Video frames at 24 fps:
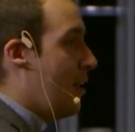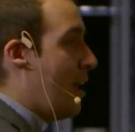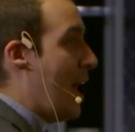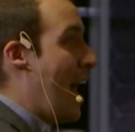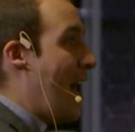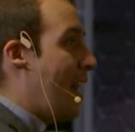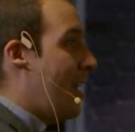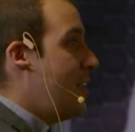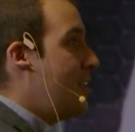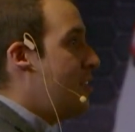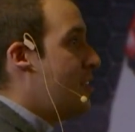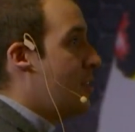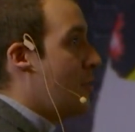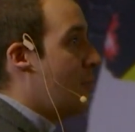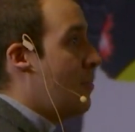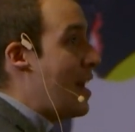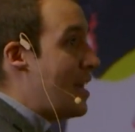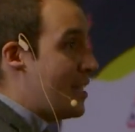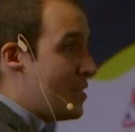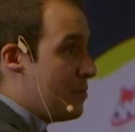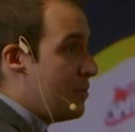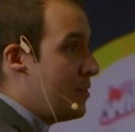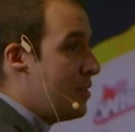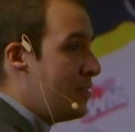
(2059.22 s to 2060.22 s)
alleged
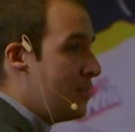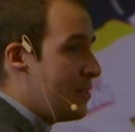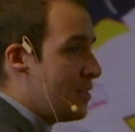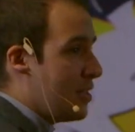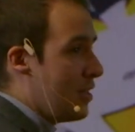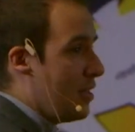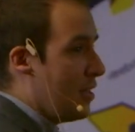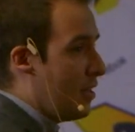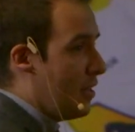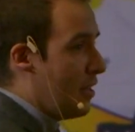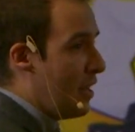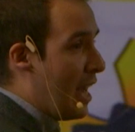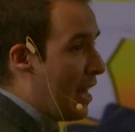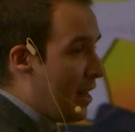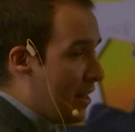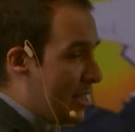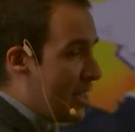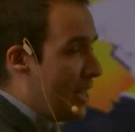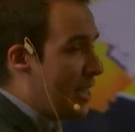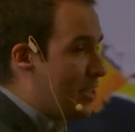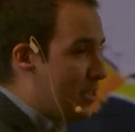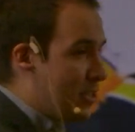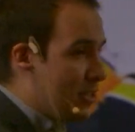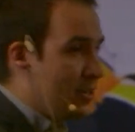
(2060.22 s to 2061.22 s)
harassment
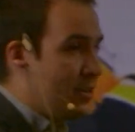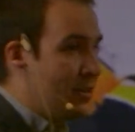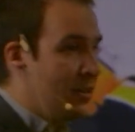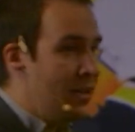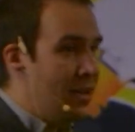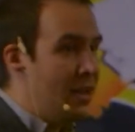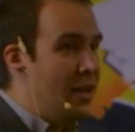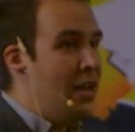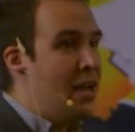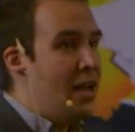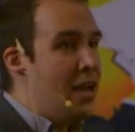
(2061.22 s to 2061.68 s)
allegation